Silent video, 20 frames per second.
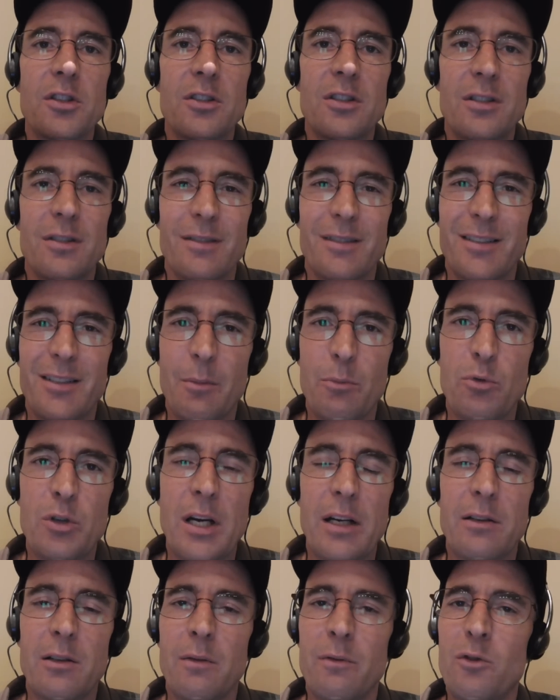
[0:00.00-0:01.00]
is
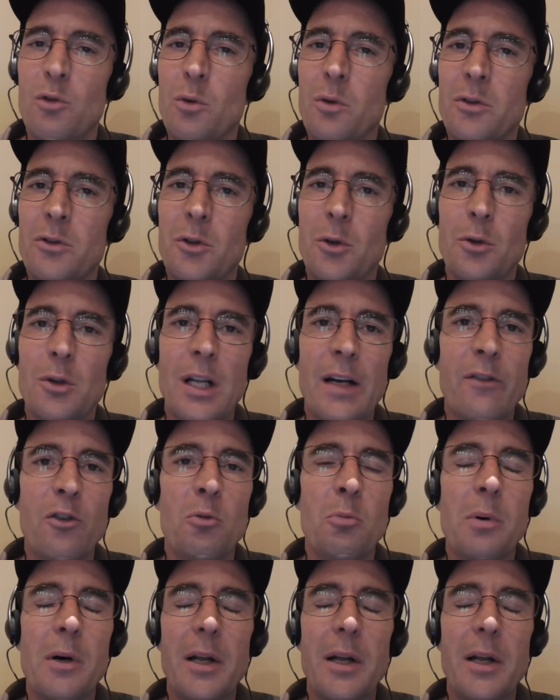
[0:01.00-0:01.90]
subjective to a certain level,